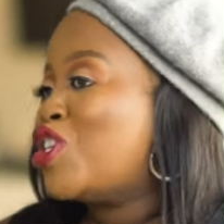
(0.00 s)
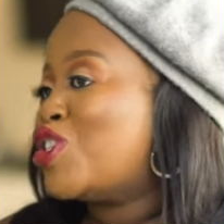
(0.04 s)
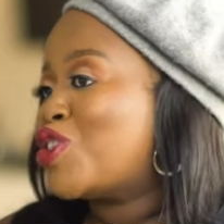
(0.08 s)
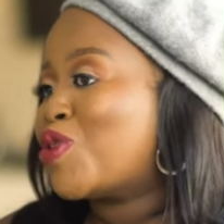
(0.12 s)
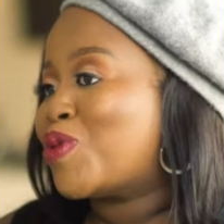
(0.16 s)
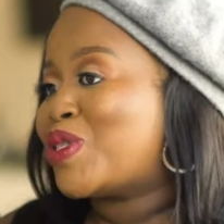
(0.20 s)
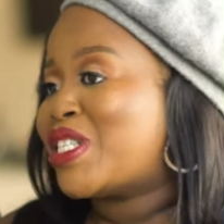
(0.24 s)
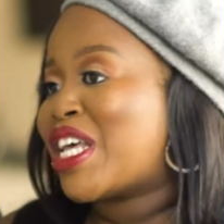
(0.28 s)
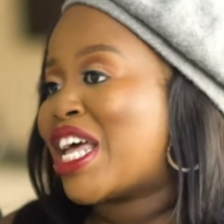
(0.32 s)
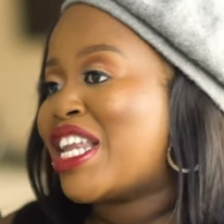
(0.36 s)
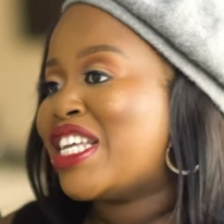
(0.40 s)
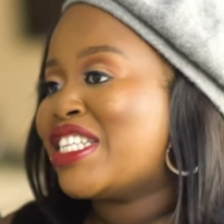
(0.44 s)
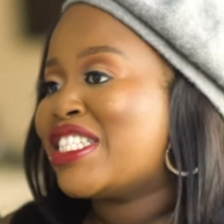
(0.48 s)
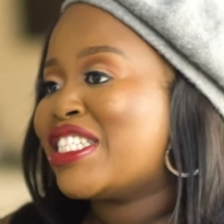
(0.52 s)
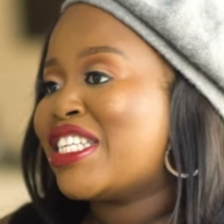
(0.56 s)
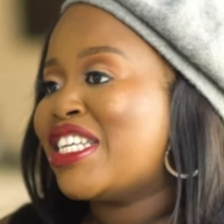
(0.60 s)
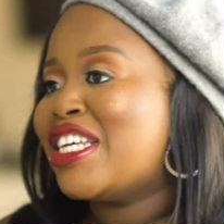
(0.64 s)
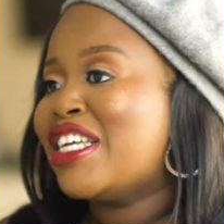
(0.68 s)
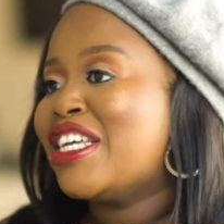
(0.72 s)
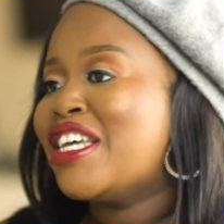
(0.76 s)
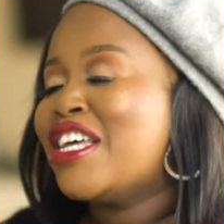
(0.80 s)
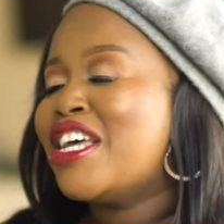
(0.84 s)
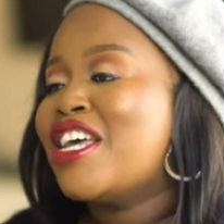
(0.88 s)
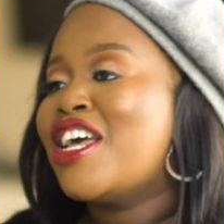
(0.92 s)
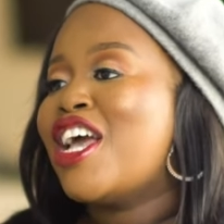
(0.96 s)
in
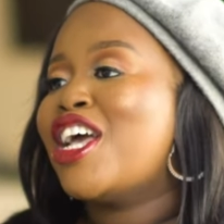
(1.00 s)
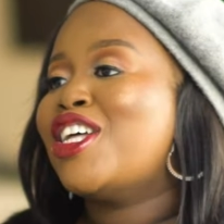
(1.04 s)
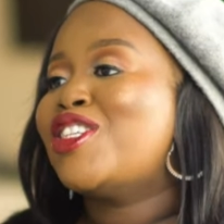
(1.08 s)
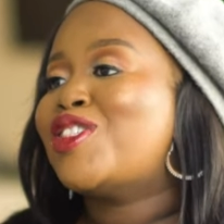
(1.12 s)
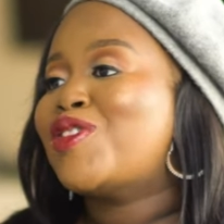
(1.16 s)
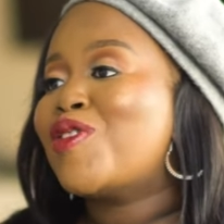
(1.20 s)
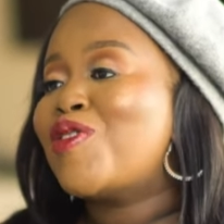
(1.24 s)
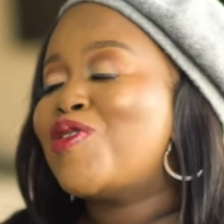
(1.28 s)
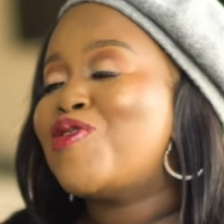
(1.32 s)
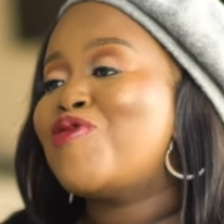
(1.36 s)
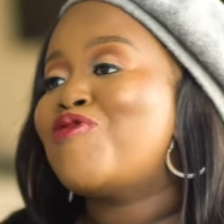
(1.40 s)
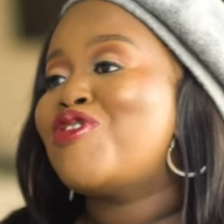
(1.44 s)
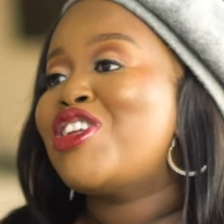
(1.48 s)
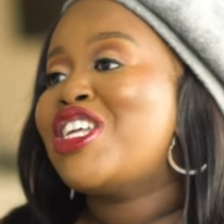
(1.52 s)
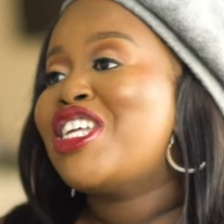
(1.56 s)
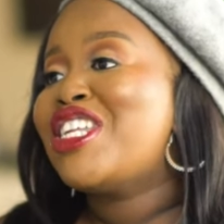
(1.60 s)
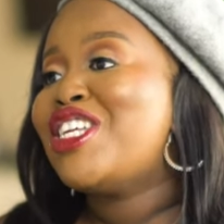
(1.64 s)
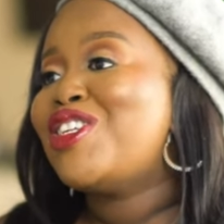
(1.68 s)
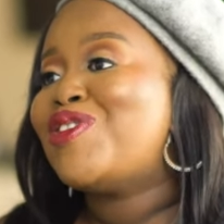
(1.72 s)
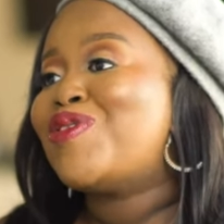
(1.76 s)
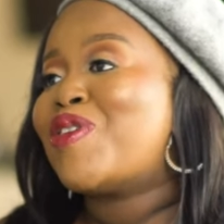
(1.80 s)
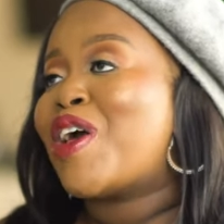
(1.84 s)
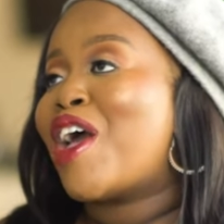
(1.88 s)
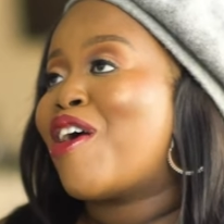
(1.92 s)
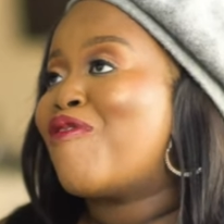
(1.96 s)
totality, and so you really
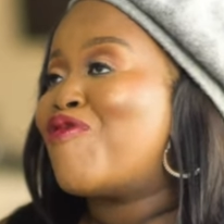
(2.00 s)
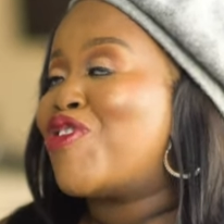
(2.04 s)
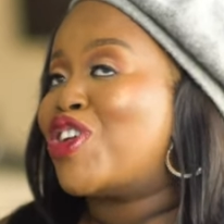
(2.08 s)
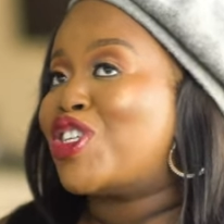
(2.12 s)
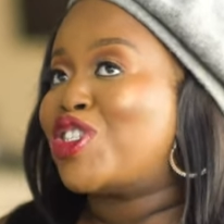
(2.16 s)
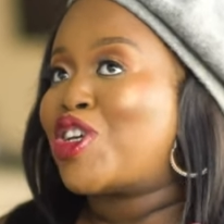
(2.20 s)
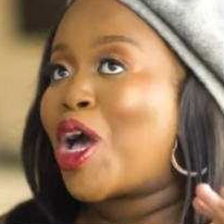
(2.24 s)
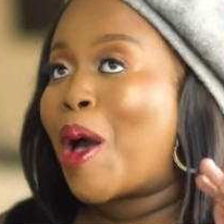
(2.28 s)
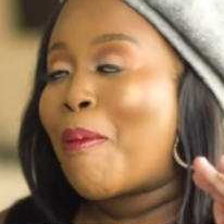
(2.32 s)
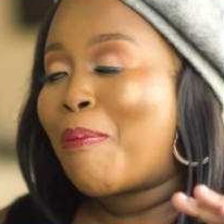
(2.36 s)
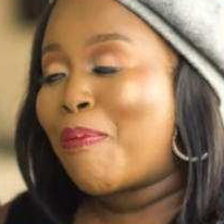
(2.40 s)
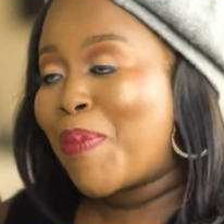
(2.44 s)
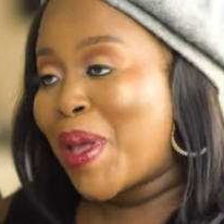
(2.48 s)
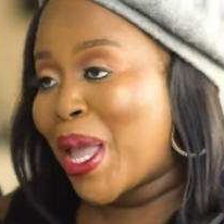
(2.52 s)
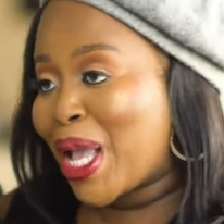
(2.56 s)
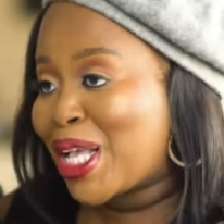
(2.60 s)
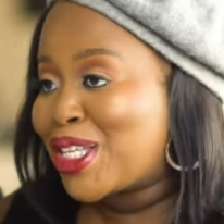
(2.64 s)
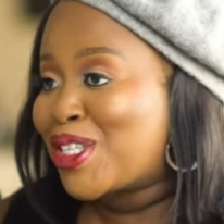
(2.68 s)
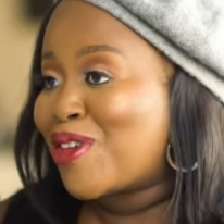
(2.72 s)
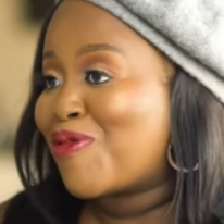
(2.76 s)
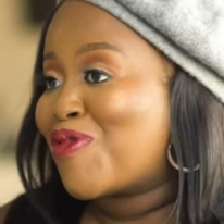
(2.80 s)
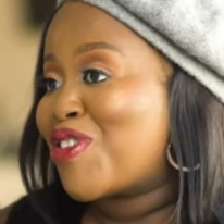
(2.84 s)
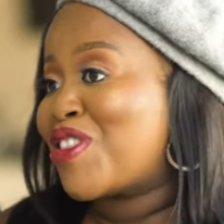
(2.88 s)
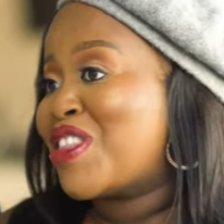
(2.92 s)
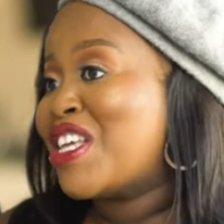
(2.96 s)
need to have the top
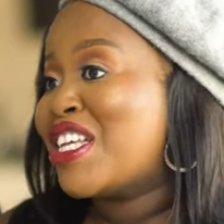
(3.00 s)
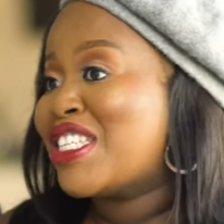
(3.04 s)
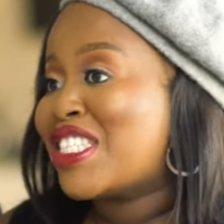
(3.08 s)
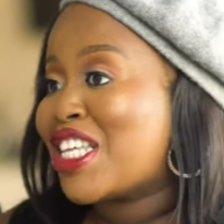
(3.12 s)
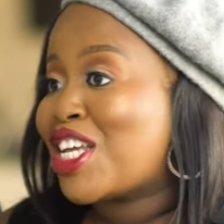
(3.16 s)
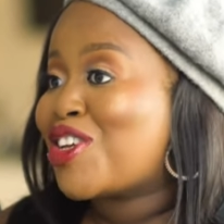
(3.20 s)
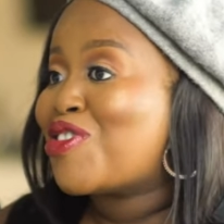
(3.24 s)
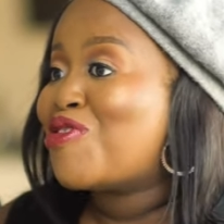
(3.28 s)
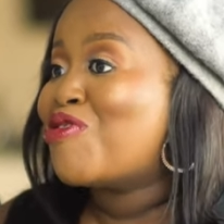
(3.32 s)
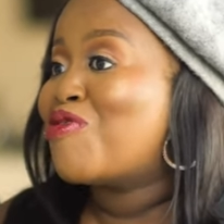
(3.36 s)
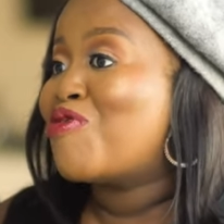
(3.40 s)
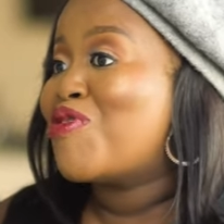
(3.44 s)
picks of the things that